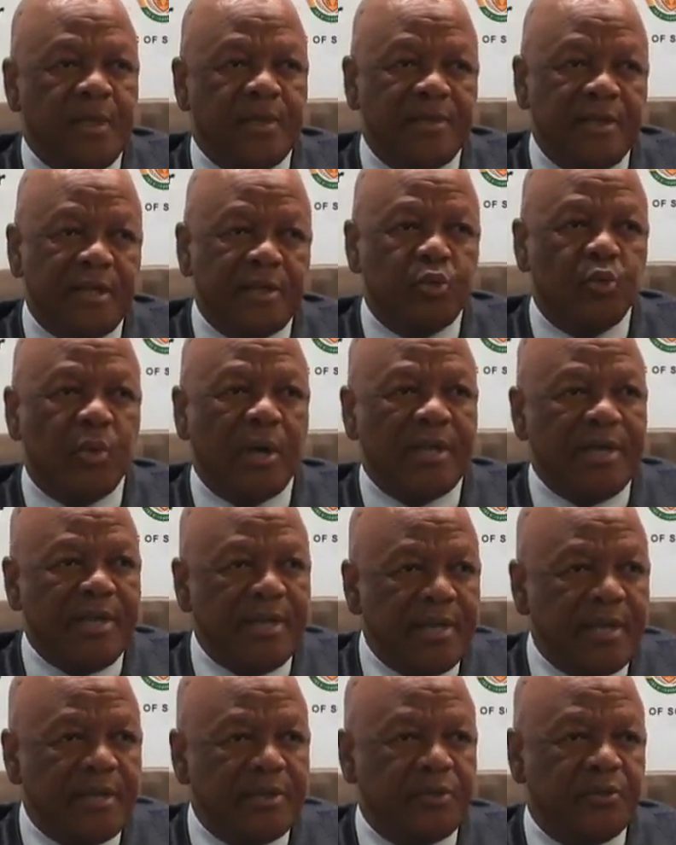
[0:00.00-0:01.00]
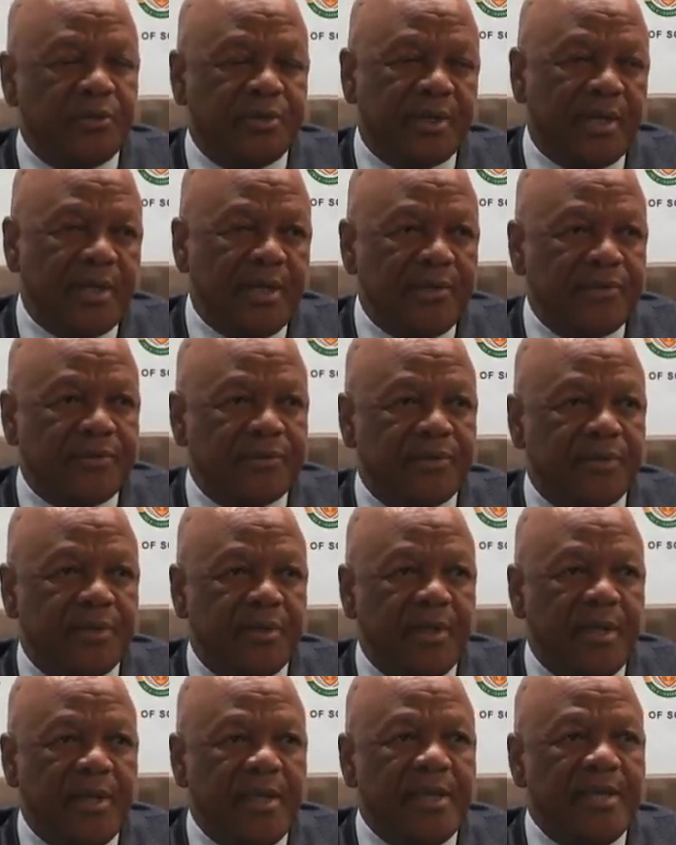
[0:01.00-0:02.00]
that we are here to release
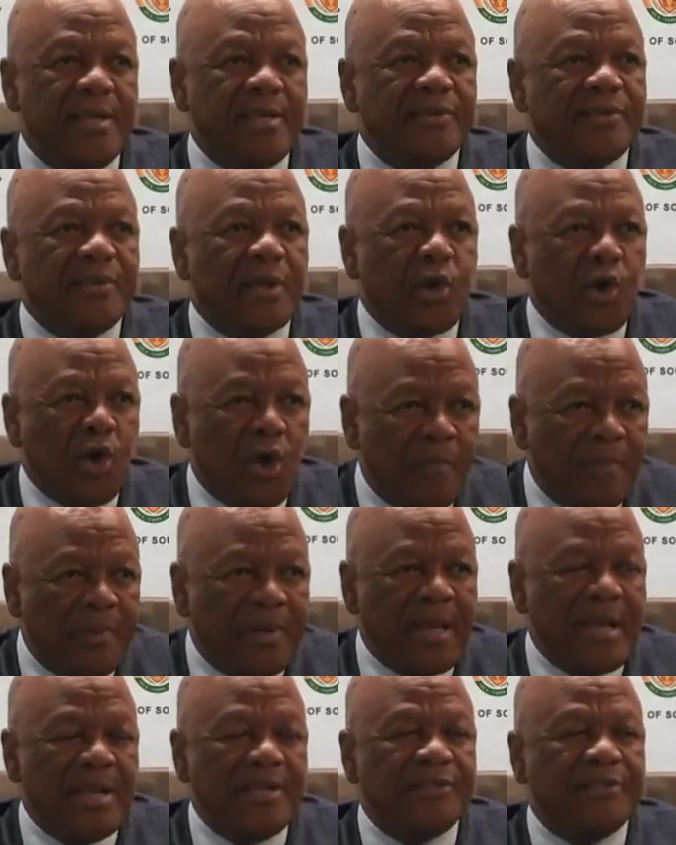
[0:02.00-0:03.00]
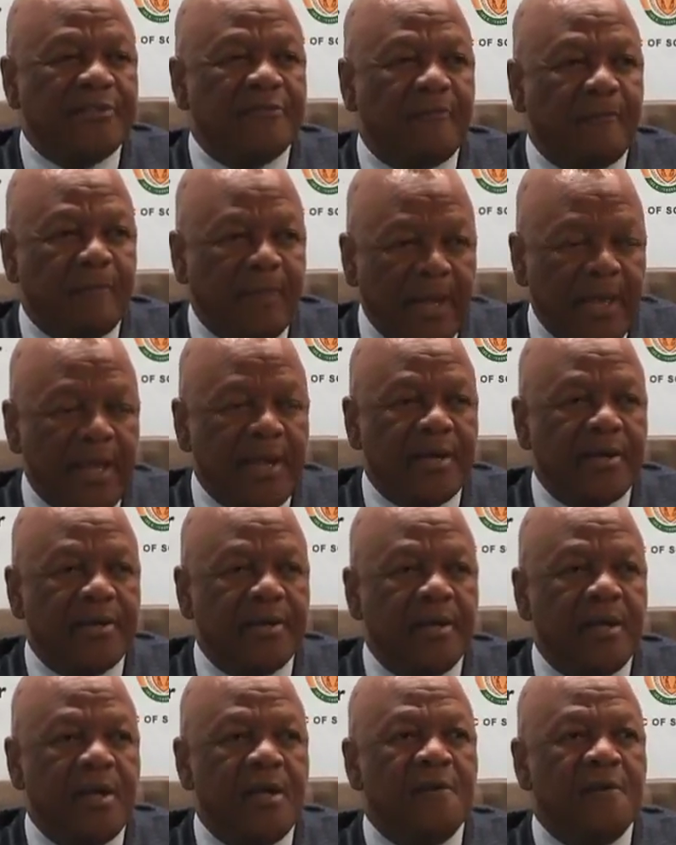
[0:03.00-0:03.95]
is a comprehensive plan